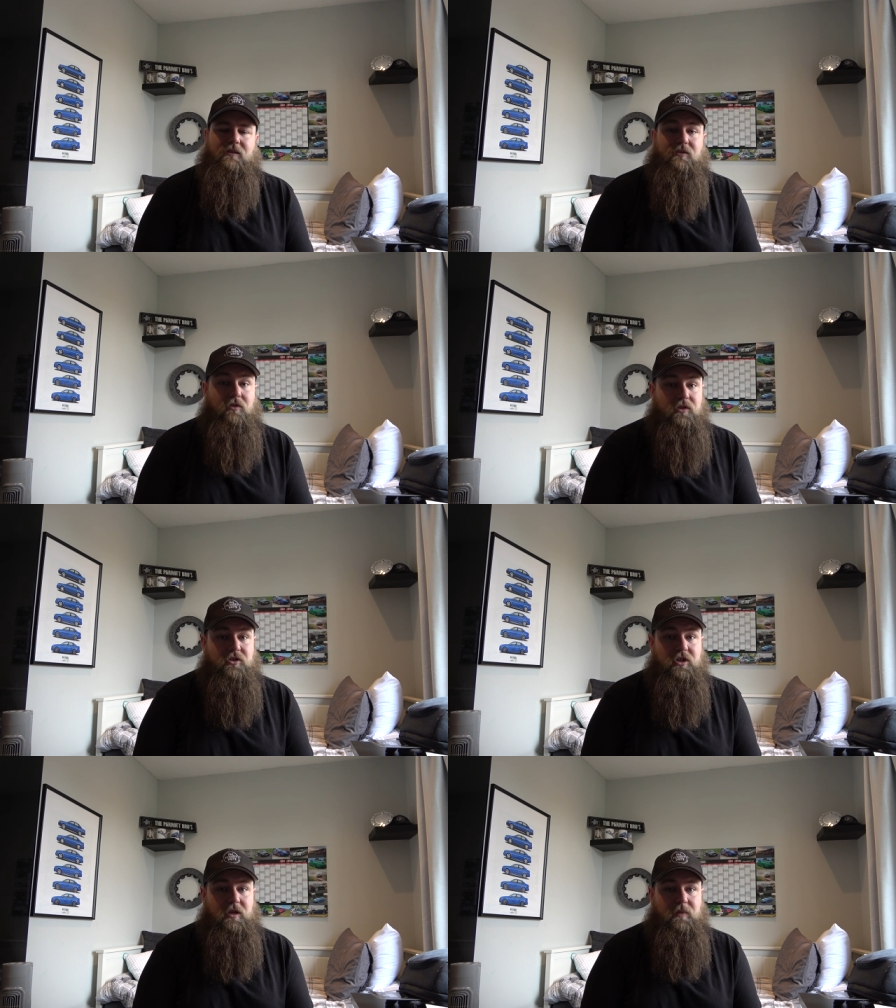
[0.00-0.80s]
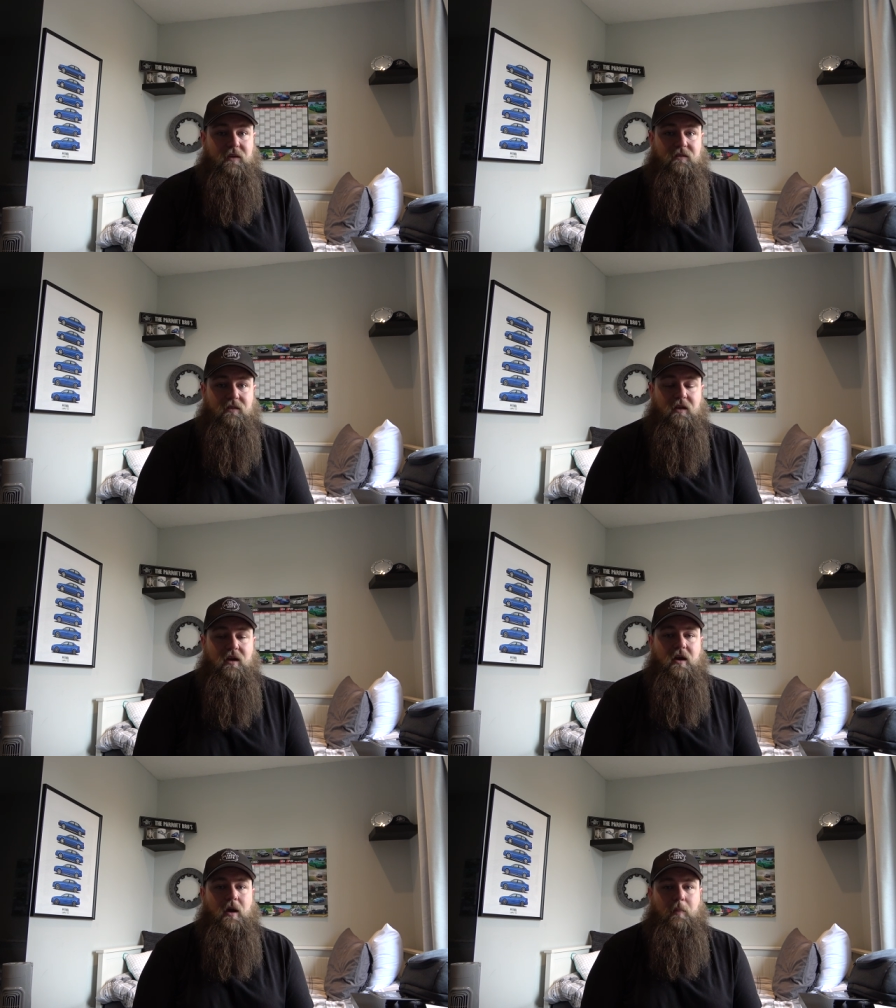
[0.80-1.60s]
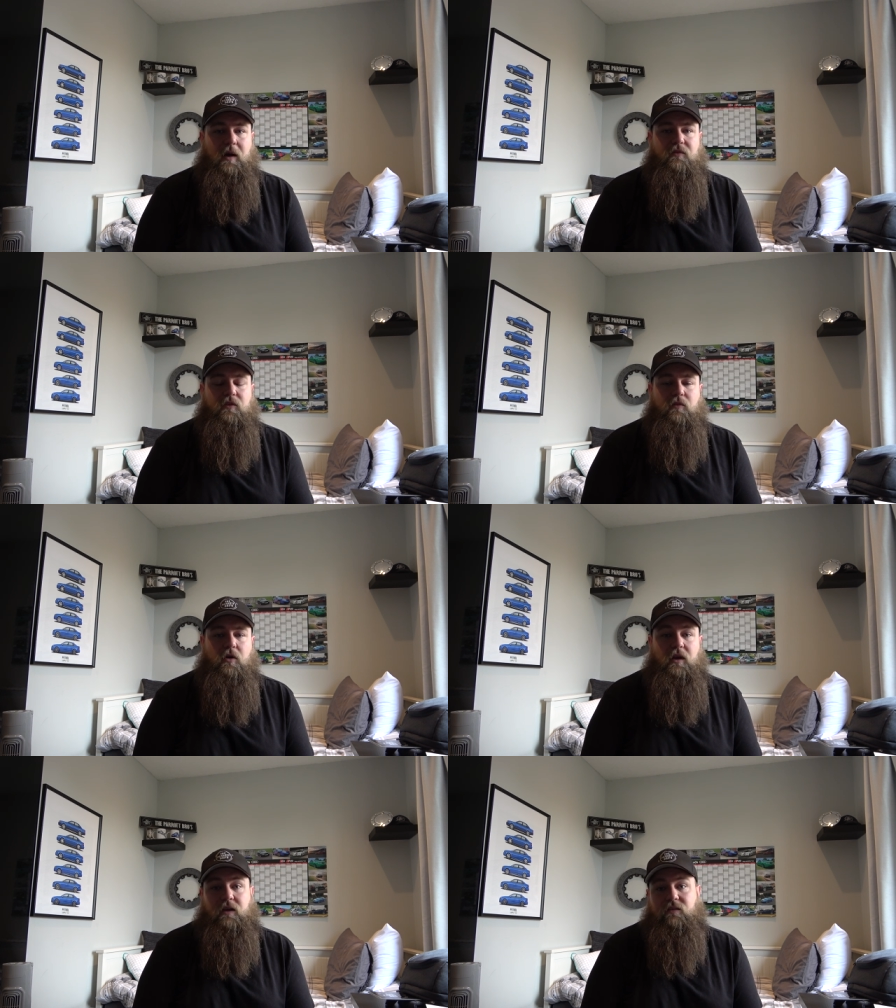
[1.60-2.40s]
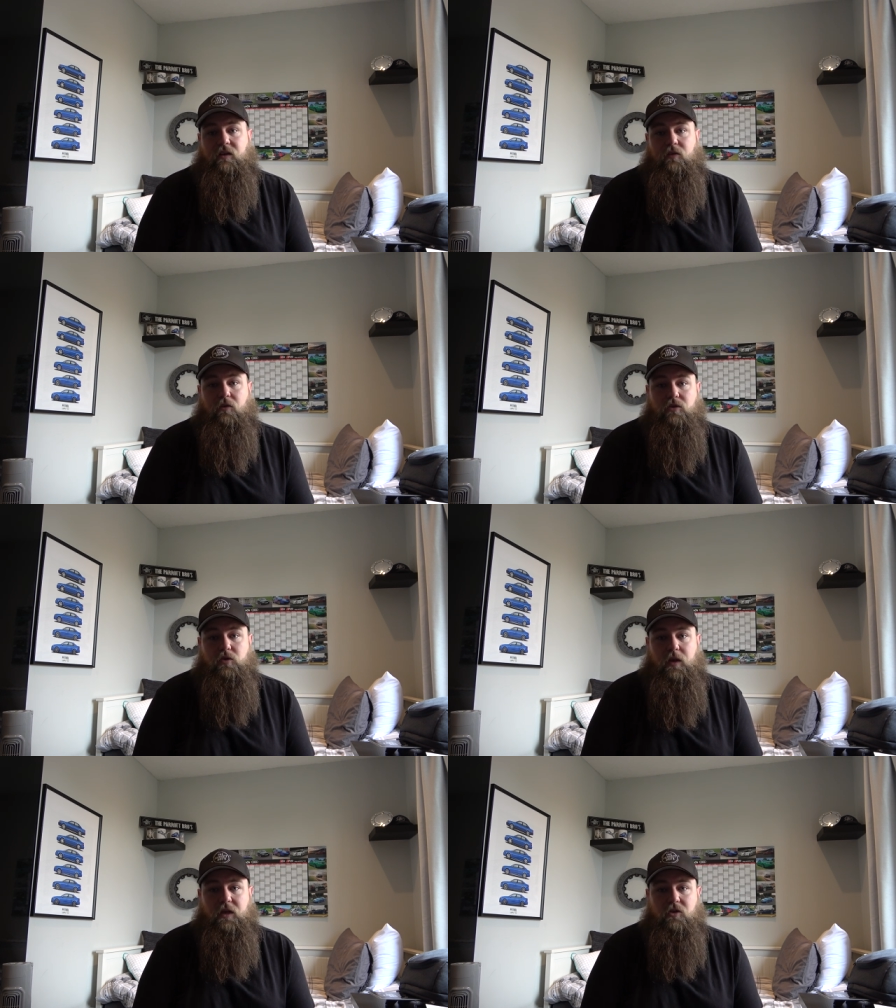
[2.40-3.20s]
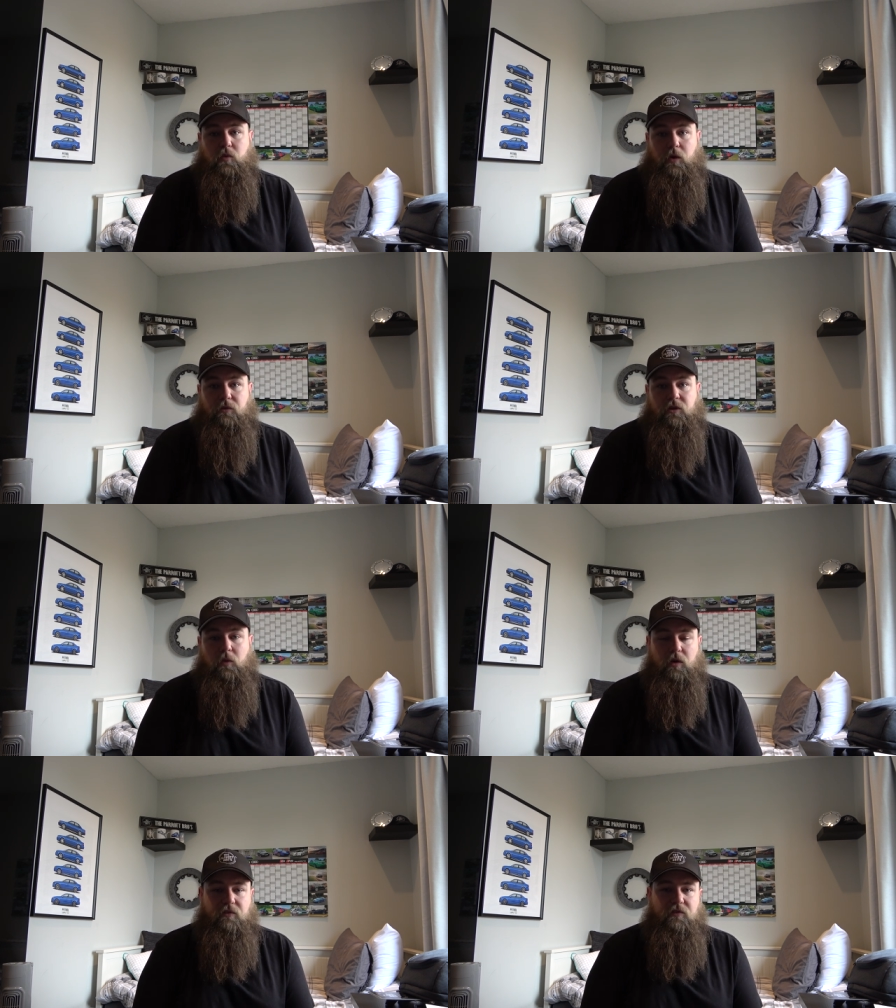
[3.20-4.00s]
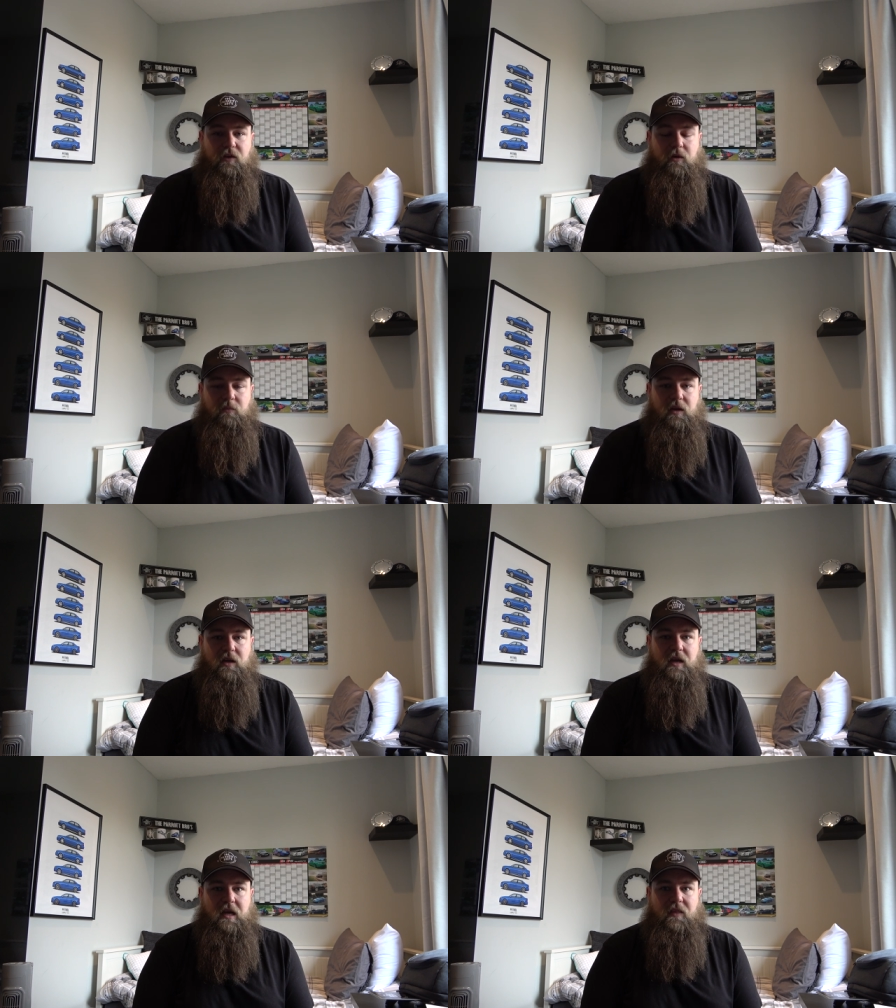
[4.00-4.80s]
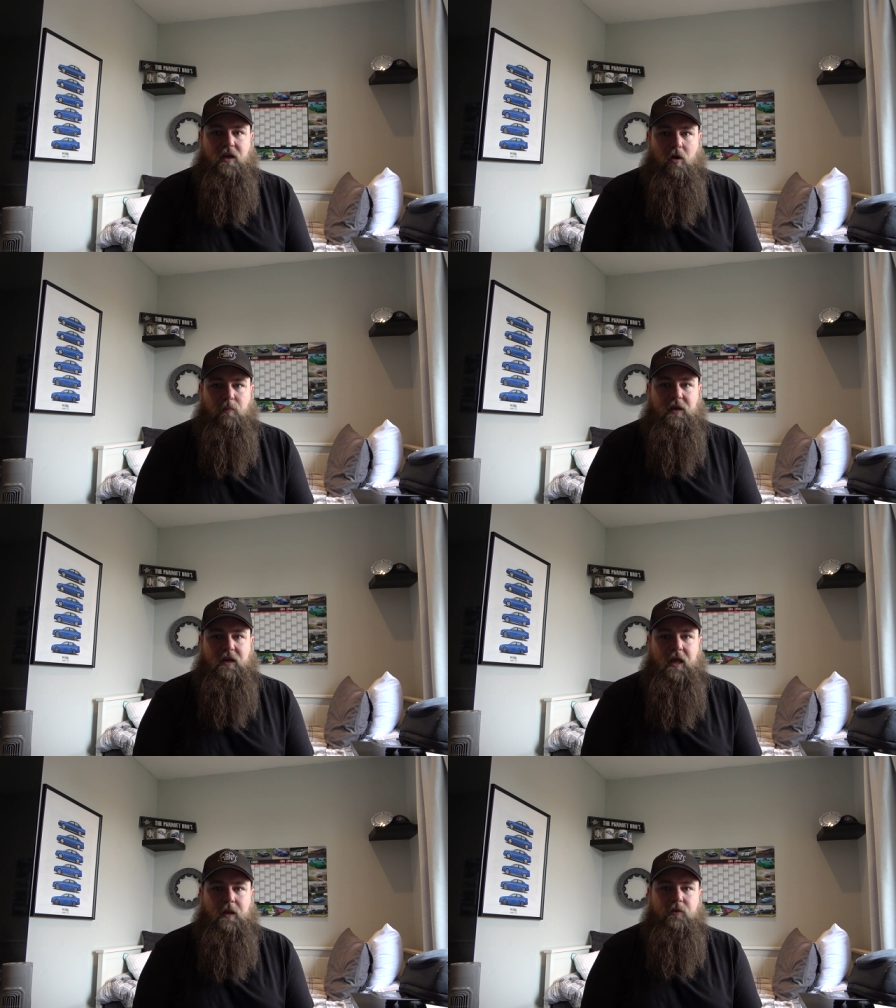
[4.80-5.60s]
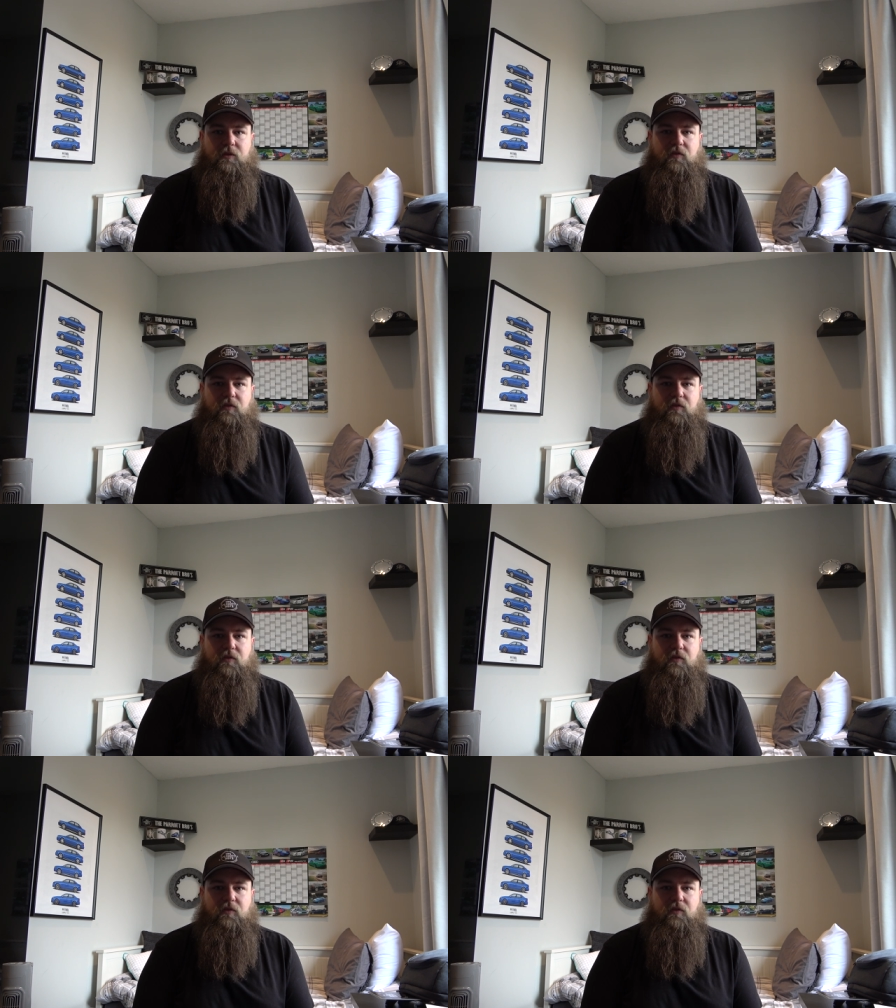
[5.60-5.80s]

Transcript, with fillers: That's it's not the cheapest, but if you've got, like I said, if you've got 20 inch wheels and you want to fill them, they are big calipers.